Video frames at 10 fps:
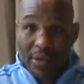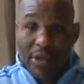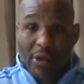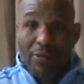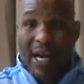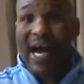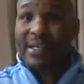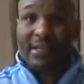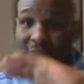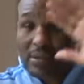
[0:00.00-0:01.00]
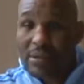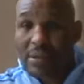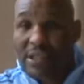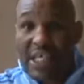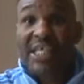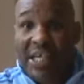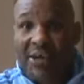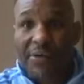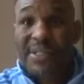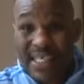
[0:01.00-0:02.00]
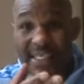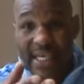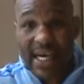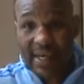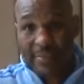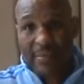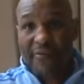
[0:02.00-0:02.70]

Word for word: You know, not in years in time.